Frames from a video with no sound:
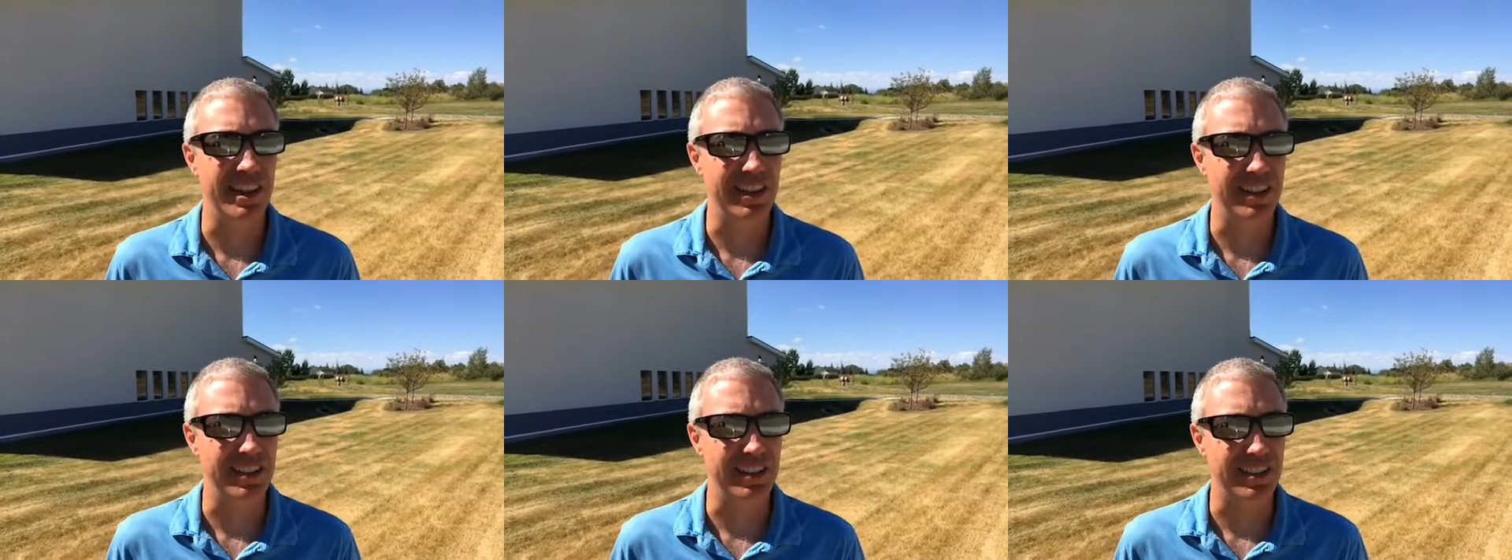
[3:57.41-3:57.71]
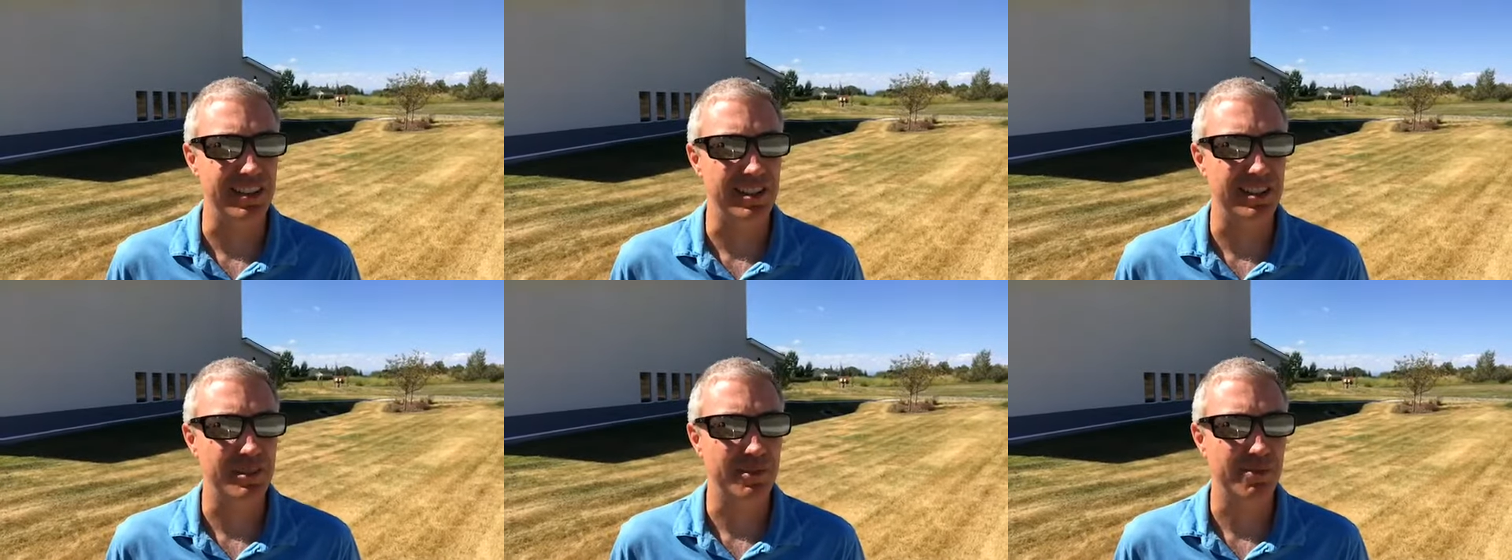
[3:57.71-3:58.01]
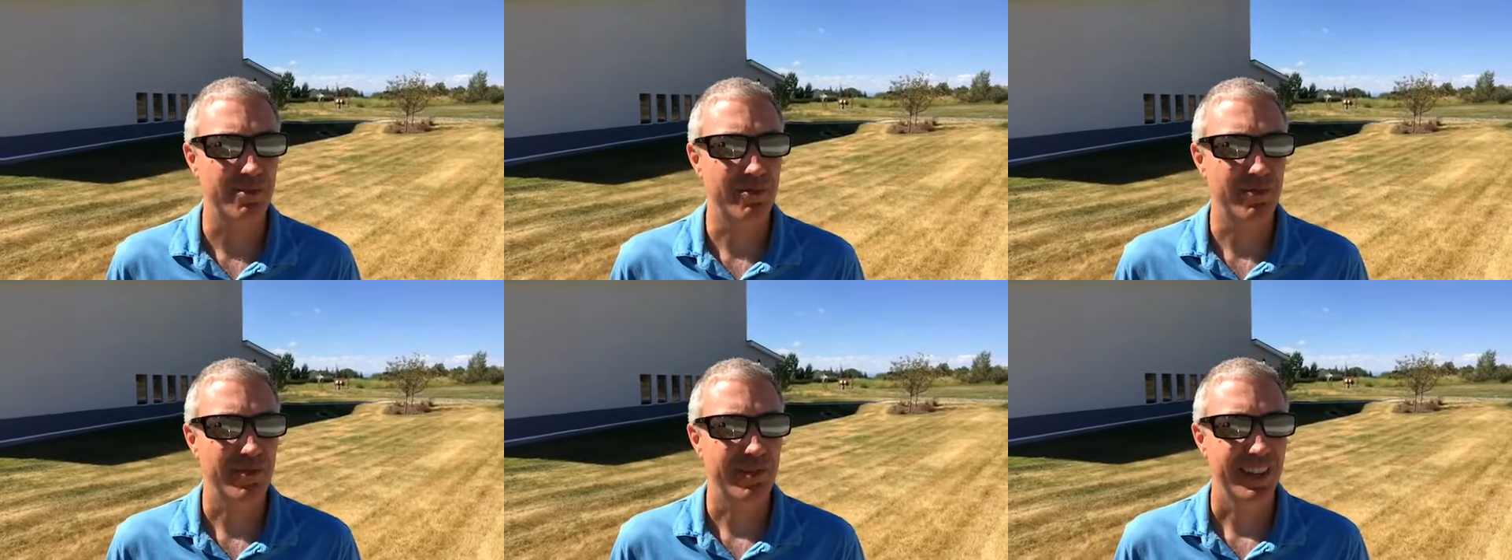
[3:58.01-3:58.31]
is.
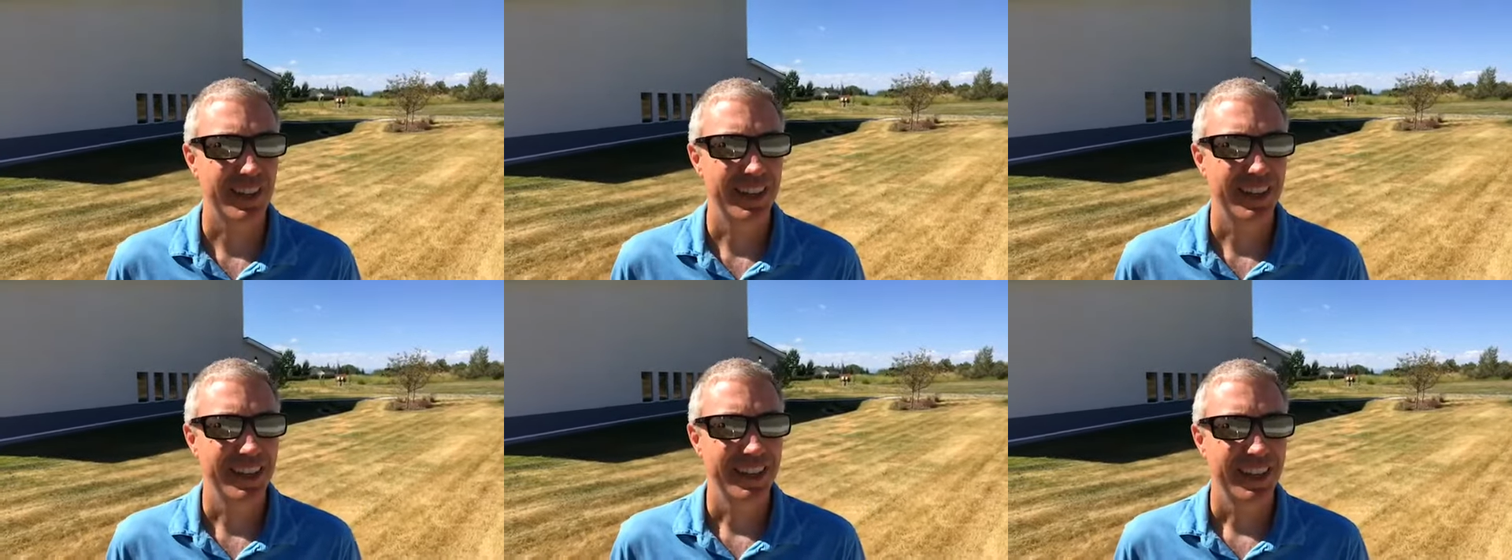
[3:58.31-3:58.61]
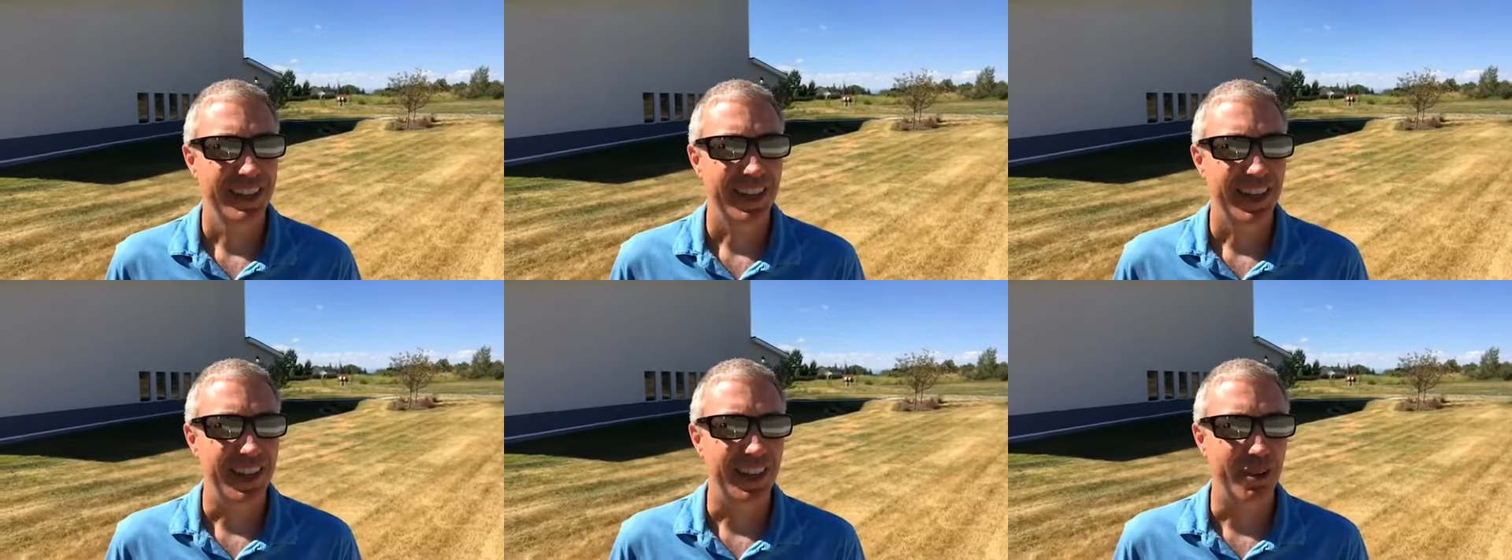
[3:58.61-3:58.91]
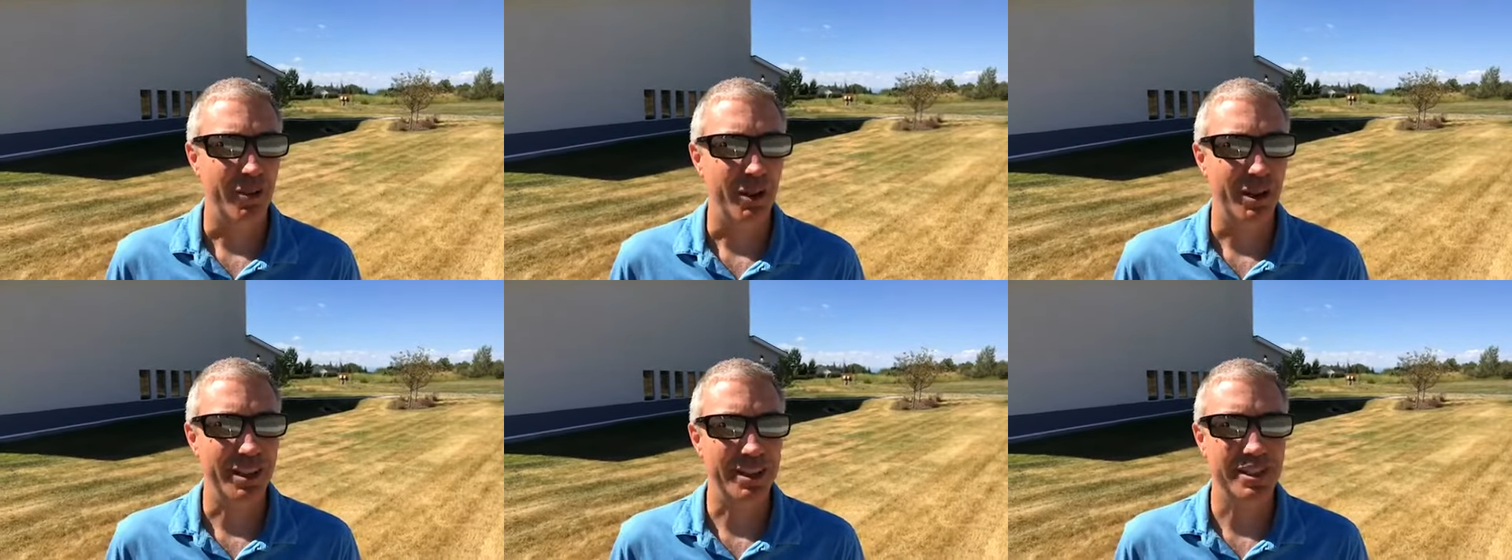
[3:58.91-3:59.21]
And
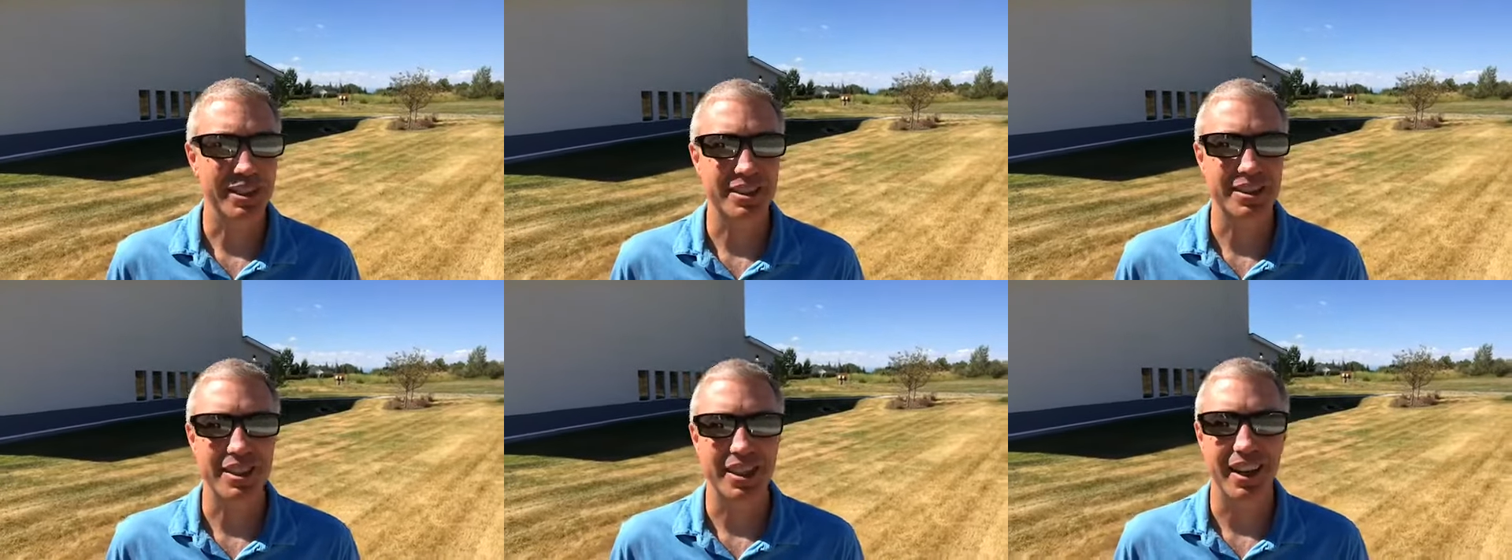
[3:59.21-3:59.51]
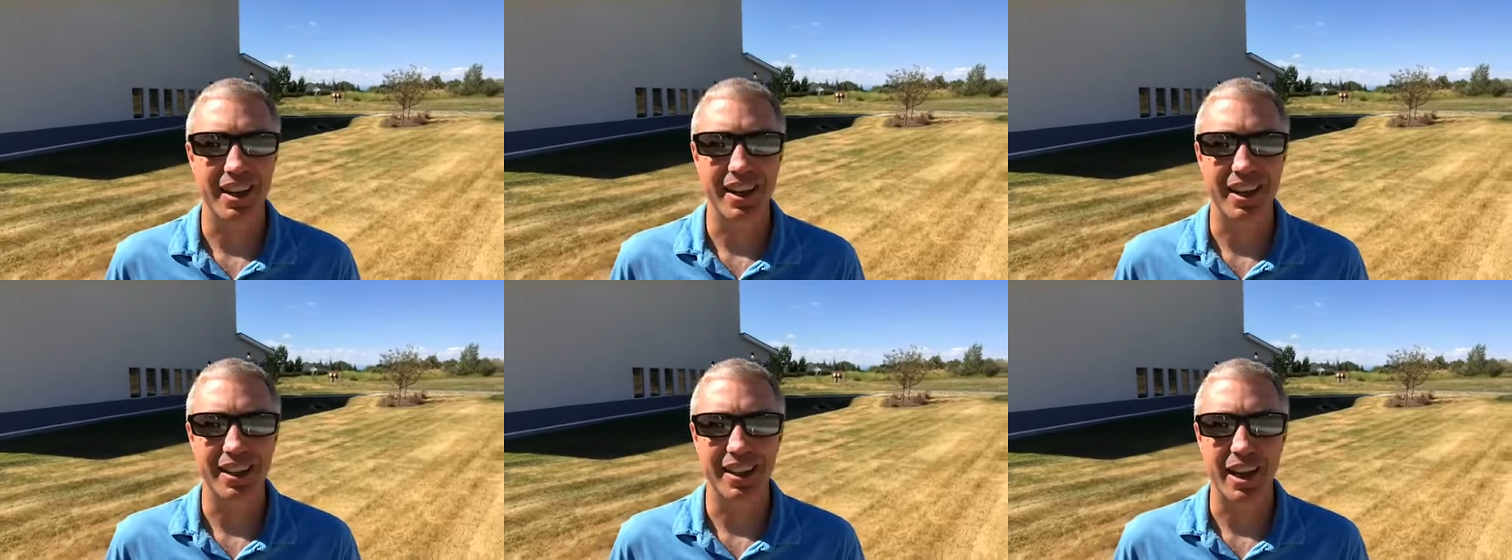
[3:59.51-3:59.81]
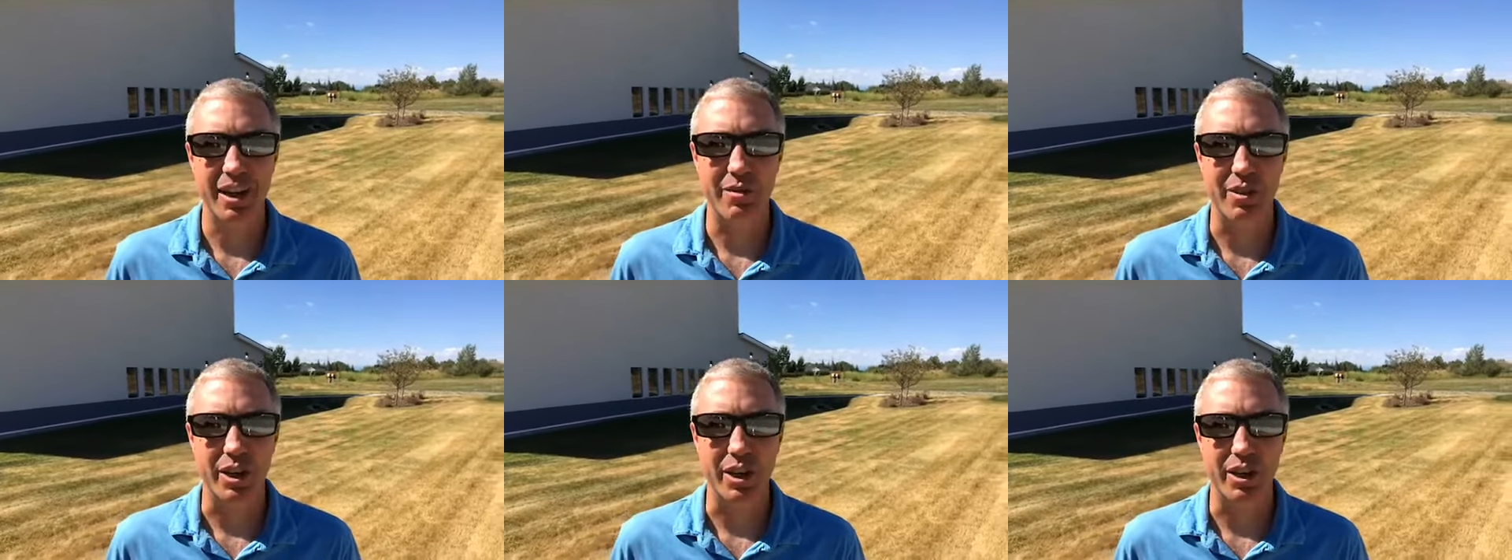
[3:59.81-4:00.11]
I want to just uh, kind of